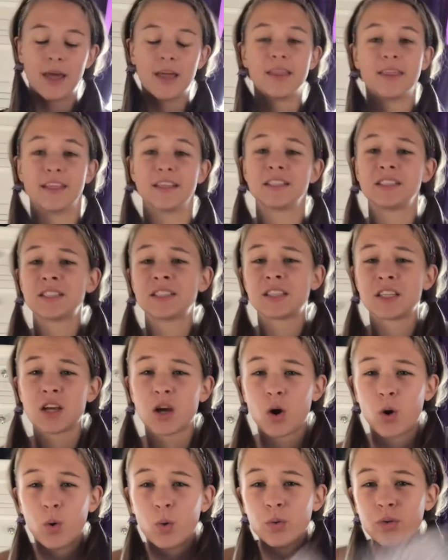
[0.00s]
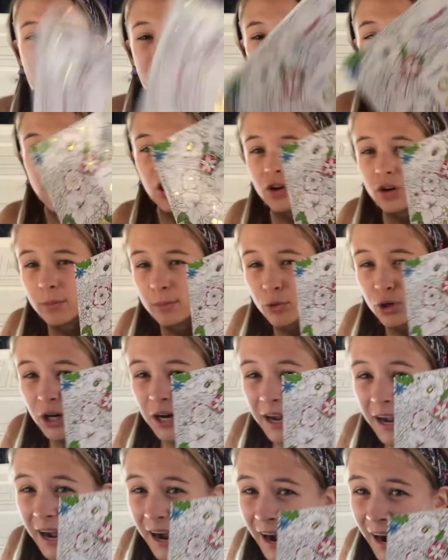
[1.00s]
This is the only coloring book I
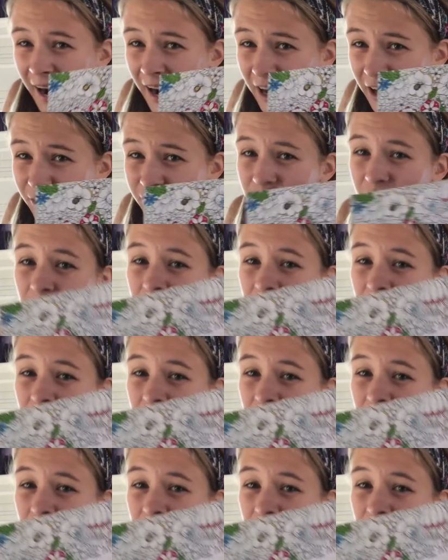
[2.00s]
have.